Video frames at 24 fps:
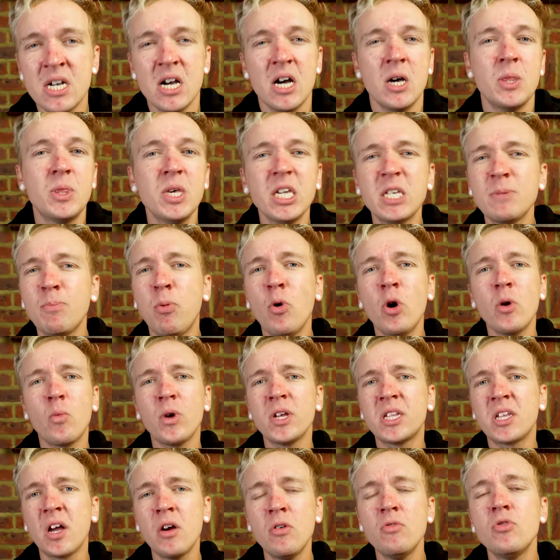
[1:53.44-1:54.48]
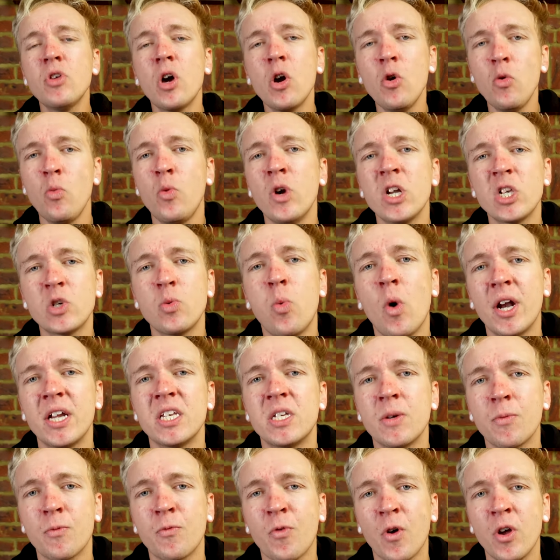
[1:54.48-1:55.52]
At this point, we don't know which one
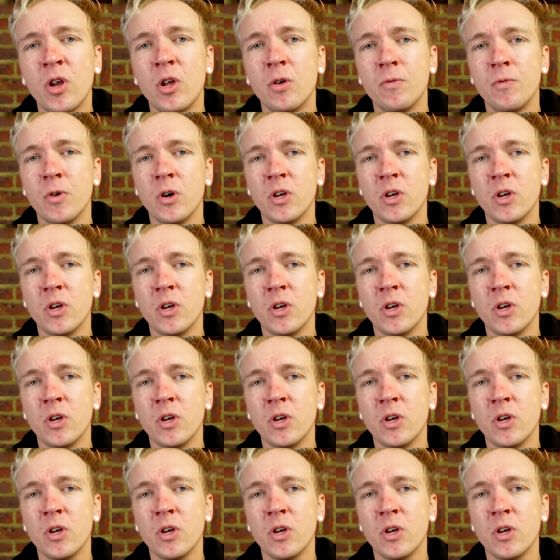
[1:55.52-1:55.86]
is in front of